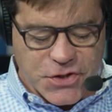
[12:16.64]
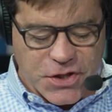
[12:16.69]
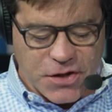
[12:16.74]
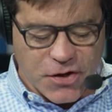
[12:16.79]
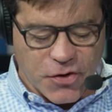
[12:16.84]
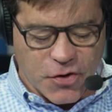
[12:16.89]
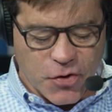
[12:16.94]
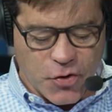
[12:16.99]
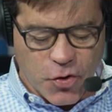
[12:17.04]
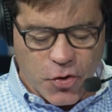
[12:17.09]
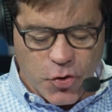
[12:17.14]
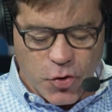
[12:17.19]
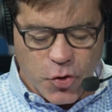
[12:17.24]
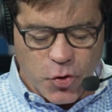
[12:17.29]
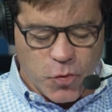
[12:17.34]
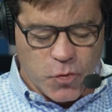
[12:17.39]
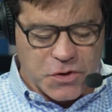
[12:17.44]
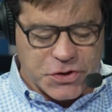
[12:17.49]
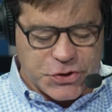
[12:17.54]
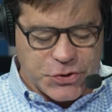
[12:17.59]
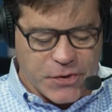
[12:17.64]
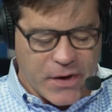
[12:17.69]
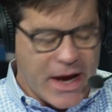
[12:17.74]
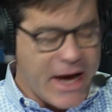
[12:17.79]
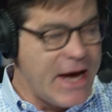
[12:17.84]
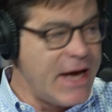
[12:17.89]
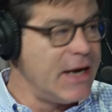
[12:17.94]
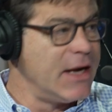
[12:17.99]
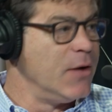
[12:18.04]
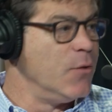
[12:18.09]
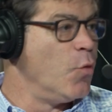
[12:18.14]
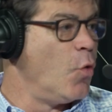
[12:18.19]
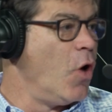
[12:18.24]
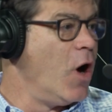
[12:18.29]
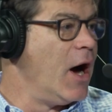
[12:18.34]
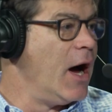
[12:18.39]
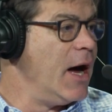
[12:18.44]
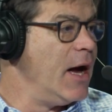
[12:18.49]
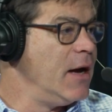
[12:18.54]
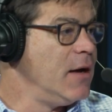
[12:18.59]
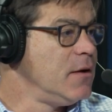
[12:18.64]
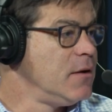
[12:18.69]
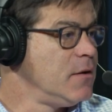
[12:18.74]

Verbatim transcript: year, who would you add and why?